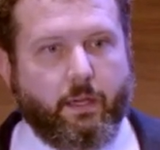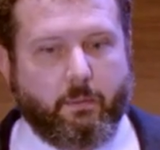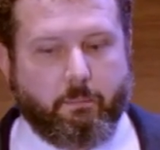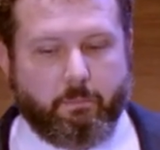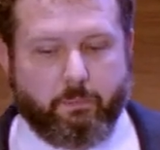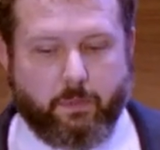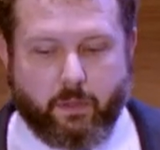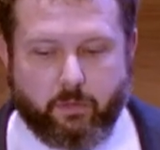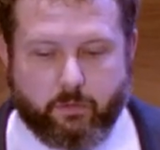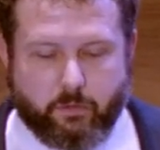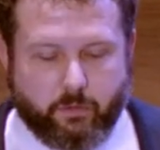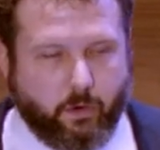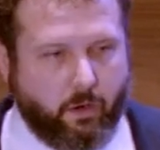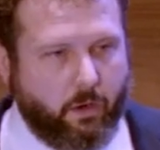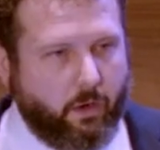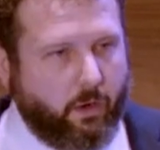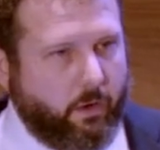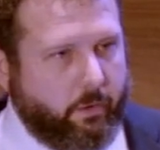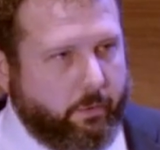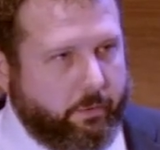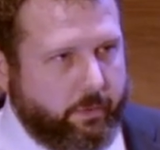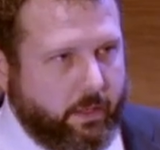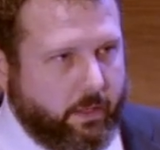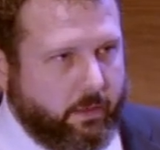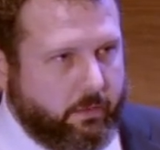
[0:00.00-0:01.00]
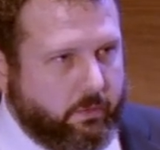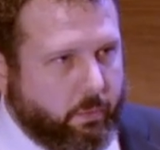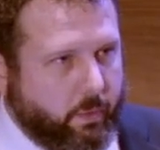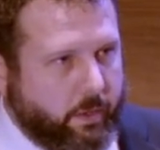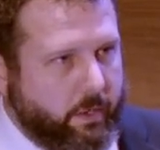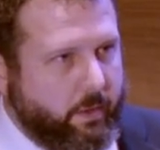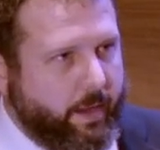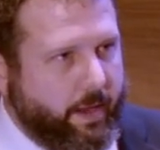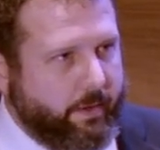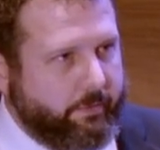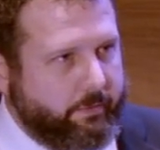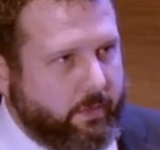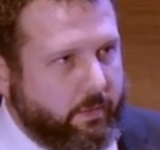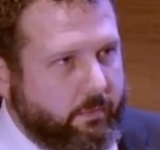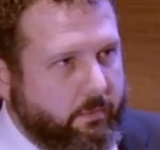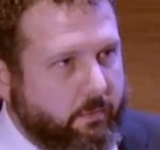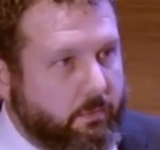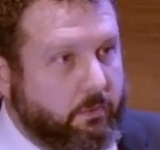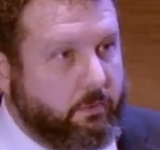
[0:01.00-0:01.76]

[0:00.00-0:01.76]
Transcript: These are all things where you have to